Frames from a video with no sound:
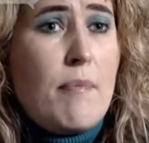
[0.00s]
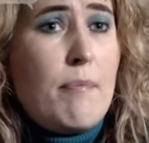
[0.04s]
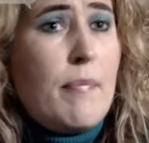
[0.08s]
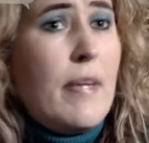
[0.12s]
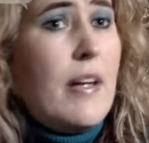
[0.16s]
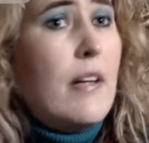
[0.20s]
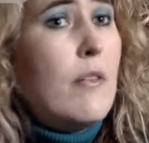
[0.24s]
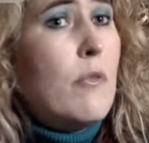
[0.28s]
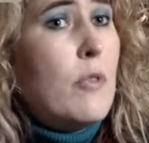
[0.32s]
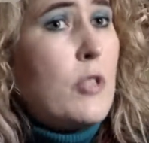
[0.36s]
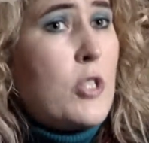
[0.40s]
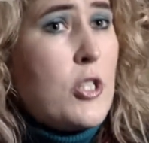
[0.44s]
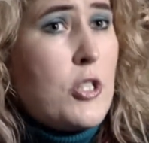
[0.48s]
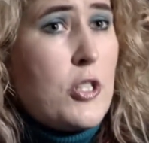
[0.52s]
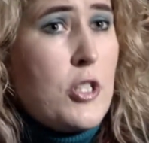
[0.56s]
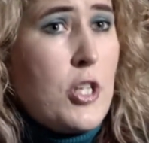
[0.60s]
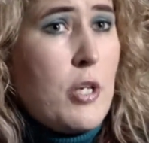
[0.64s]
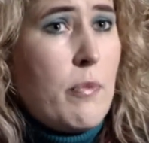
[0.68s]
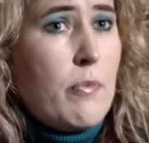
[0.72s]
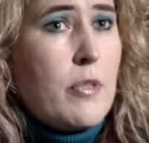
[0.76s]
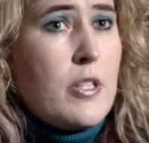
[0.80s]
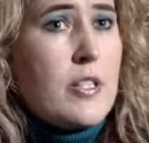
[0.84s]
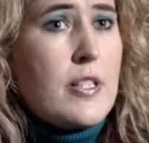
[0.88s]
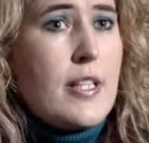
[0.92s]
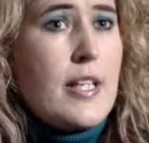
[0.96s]
number, which is
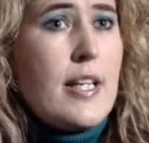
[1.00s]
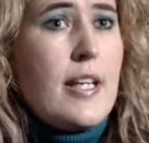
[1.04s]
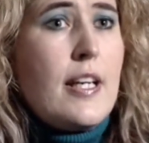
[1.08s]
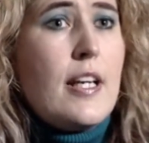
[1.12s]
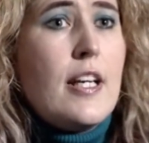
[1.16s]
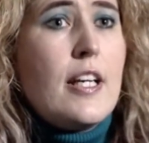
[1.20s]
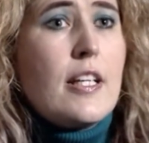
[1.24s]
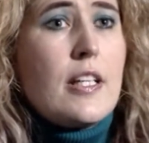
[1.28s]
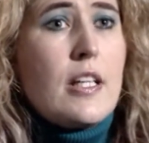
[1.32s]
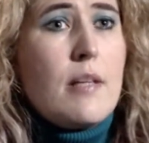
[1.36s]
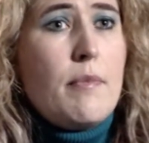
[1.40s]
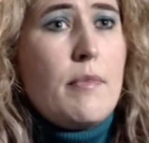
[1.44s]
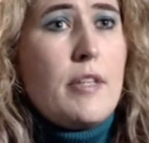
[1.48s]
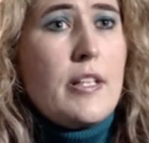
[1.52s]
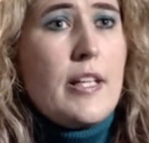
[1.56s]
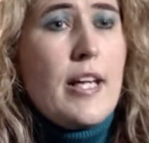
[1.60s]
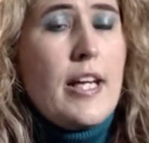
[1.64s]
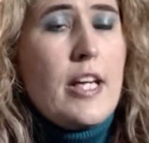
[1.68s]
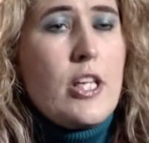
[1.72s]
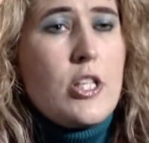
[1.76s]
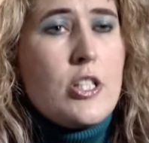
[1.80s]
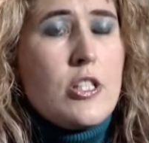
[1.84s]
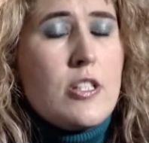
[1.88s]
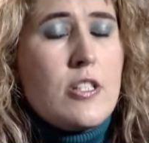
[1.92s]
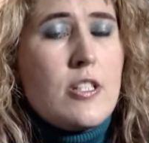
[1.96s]
numeracy,
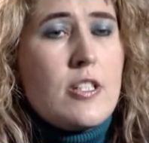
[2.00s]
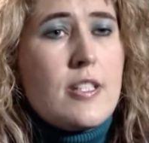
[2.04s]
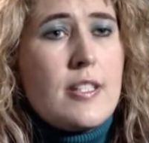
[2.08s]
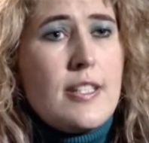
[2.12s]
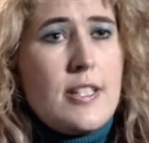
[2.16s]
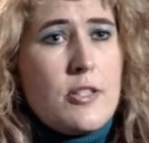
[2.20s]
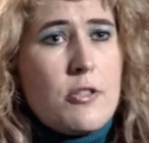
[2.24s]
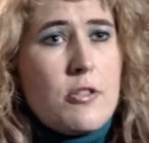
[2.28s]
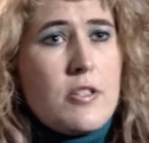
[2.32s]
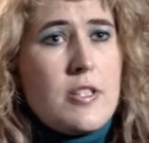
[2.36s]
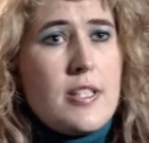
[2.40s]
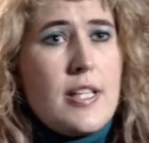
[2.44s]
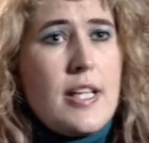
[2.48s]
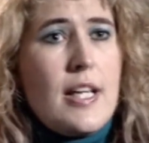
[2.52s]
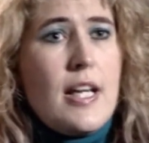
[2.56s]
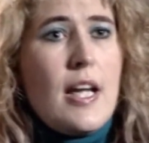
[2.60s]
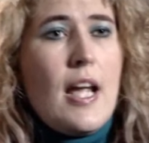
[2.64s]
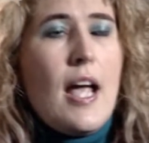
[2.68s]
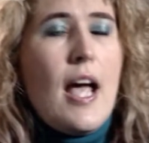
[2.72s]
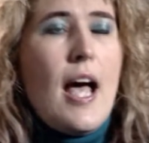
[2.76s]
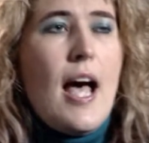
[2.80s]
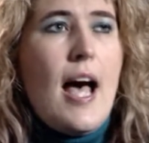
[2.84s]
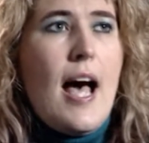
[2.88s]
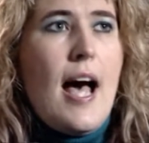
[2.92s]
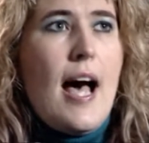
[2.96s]
communications, literacy,
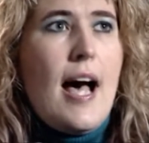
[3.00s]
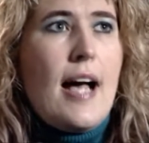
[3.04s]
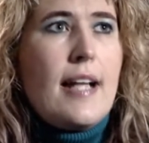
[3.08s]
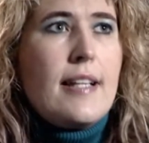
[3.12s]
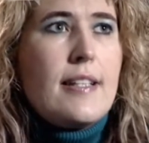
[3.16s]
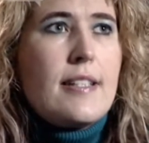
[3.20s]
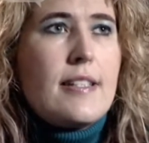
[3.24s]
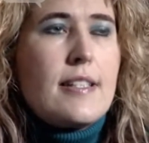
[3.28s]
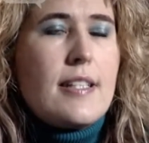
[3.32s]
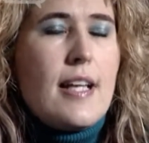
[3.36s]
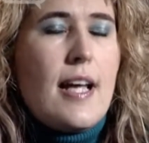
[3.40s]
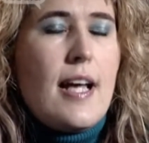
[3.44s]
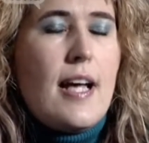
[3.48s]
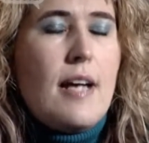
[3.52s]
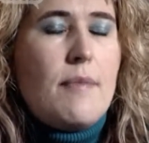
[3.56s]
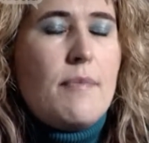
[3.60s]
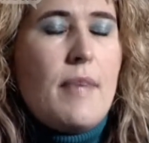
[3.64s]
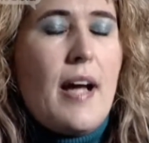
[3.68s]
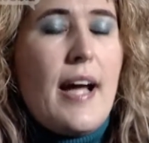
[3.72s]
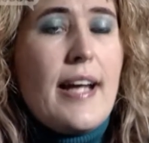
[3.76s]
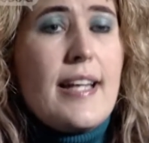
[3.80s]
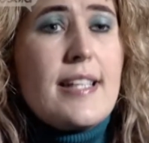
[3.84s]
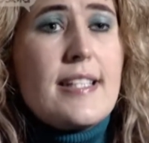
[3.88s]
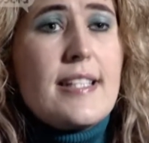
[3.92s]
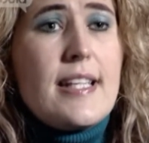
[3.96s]
and
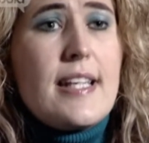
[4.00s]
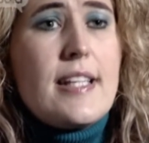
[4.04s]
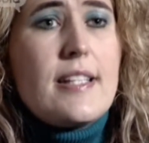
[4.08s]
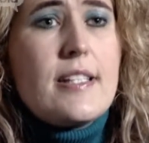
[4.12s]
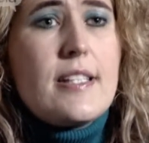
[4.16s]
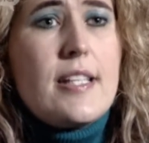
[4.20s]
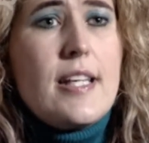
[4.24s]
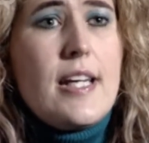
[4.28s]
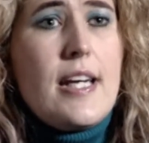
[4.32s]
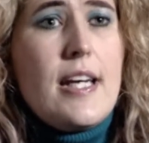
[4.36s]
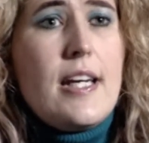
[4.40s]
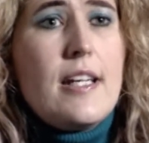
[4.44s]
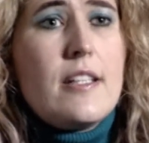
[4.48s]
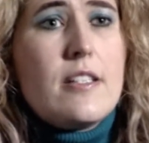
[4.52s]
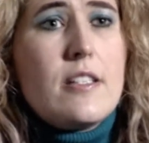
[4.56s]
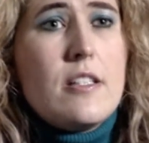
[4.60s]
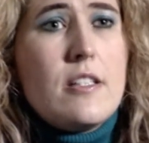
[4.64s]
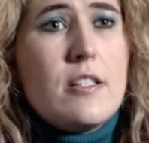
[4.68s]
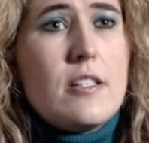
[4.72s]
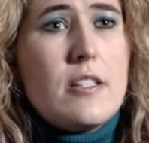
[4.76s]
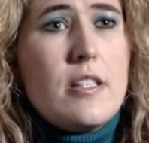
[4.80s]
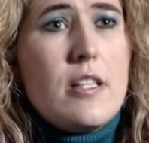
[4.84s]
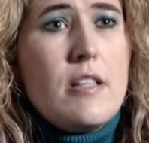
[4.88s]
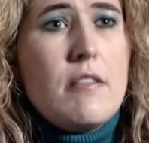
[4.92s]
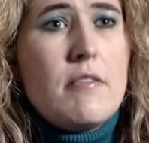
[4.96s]
ICT to
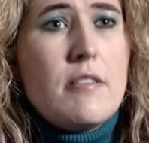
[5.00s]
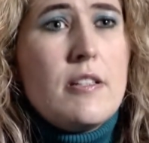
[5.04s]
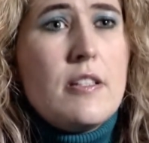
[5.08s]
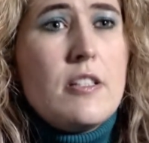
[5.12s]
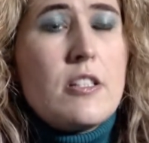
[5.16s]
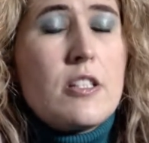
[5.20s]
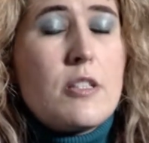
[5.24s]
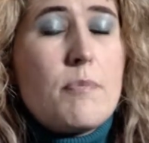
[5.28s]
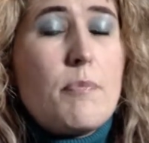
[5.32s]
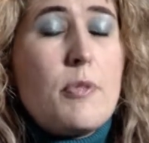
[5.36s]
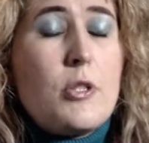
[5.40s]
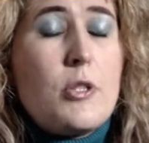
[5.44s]
students,